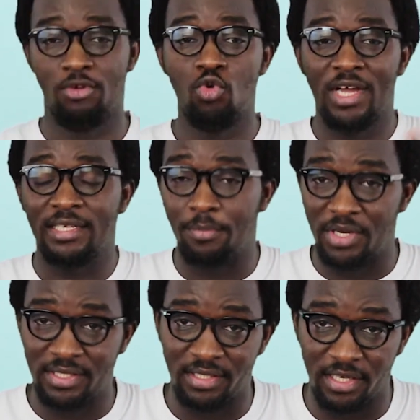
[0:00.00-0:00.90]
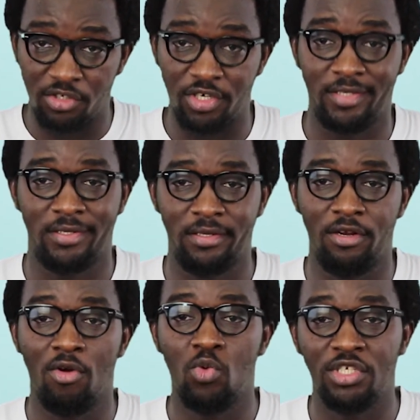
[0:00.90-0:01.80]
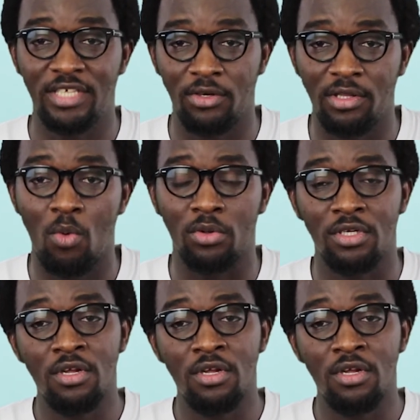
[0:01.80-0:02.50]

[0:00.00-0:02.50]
Look at the person's interest, which is another one.